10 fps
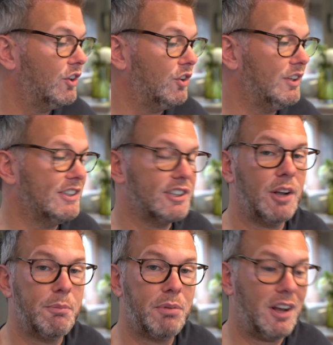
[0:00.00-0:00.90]
you need to
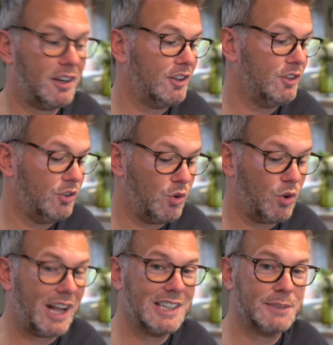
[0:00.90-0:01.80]
plug
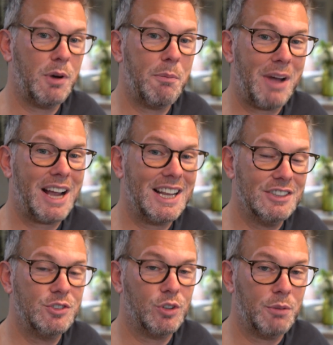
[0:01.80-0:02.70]
your Cansmart back
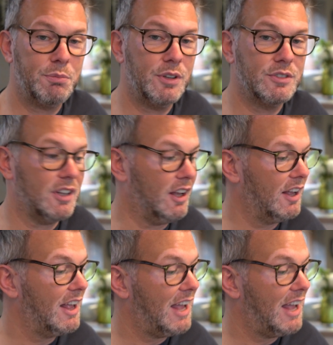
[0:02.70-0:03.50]
into your computer